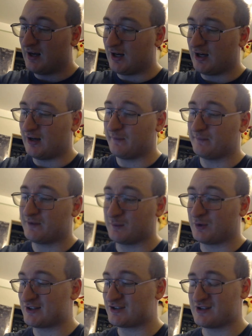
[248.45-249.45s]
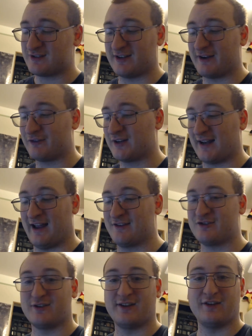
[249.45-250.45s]
Um, some questions that never get
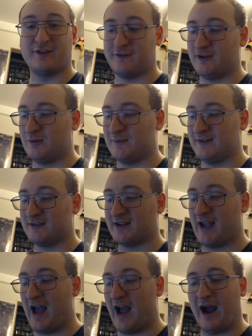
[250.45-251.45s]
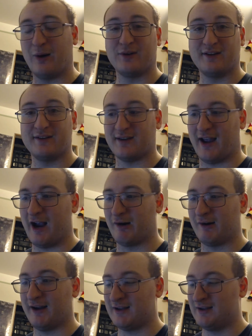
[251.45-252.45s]
answered in this film is like, how does
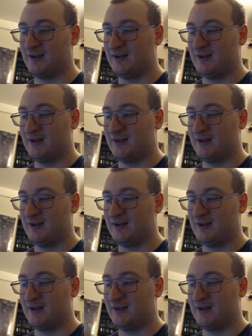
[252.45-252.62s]
Eric